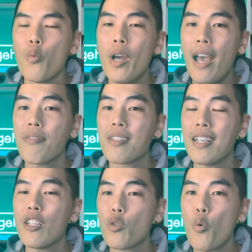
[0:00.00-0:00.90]
we have
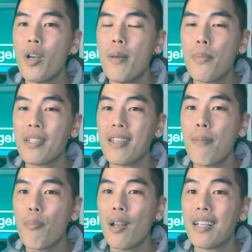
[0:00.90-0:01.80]
seen twenty
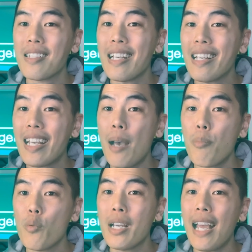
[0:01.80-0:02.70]
percent plus in
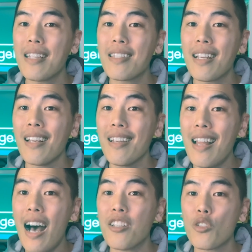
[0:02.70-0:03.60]
capital gains in the
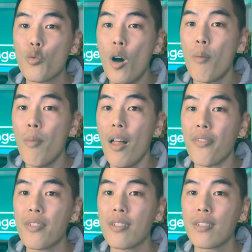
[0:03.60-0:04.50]
last twelve months,